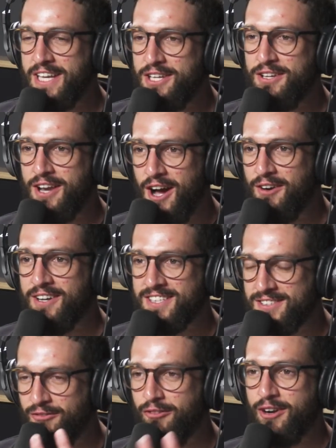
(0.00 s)
and you know
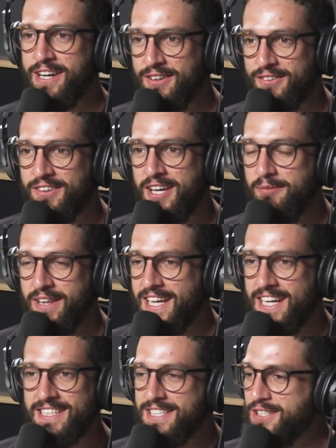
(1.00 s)
it's real. But
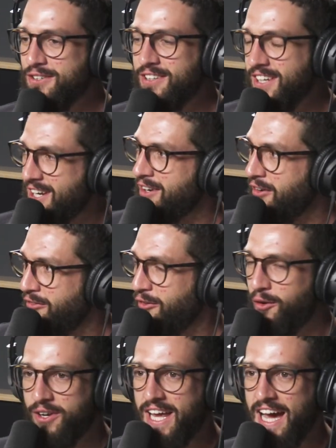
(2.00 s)
here's a dude that could
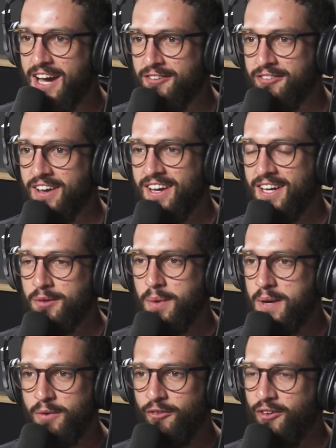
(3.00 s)
afford to have
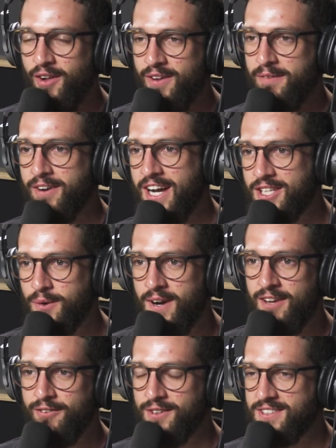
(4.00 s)
people following him around
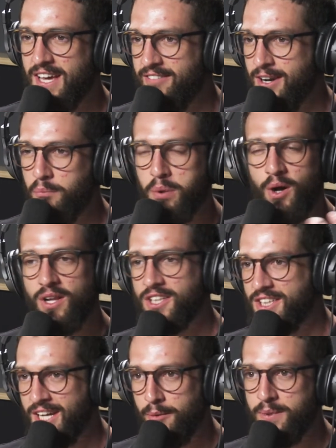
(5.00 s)
24/7 and
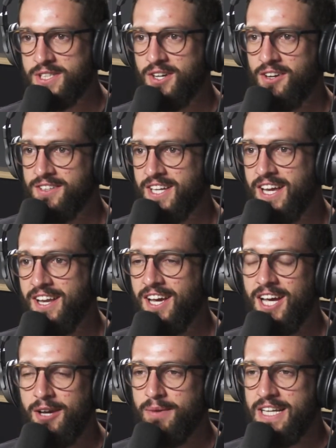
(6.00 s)
polishing up his content.
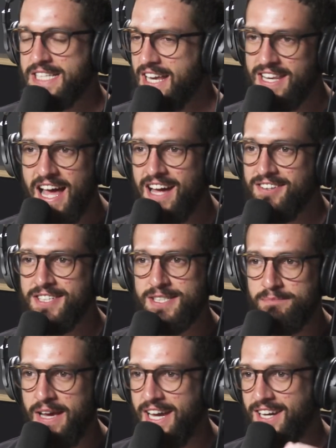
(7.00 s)
But he's like, nah,
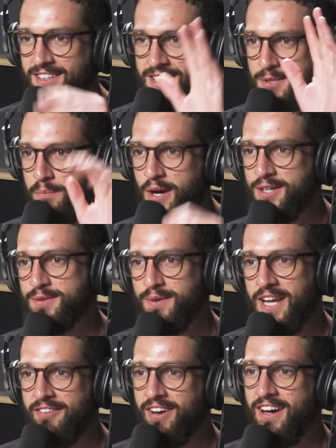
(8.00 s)
just me, just post
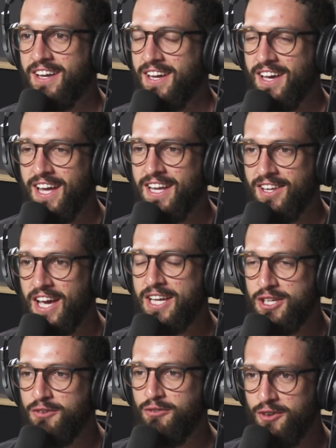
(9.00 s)
whatever. And
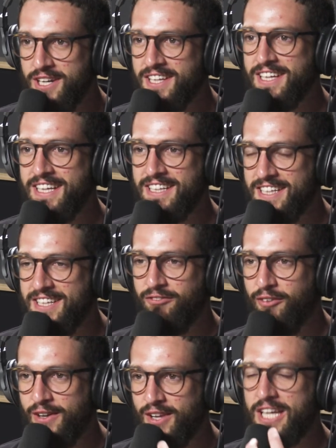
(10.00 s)
like, you really
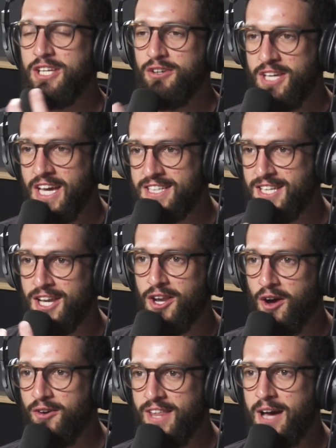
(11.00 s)
feel like you get to
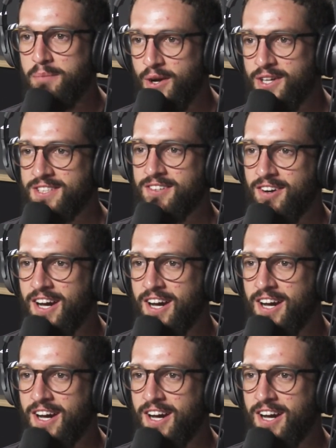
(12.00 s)
know that person,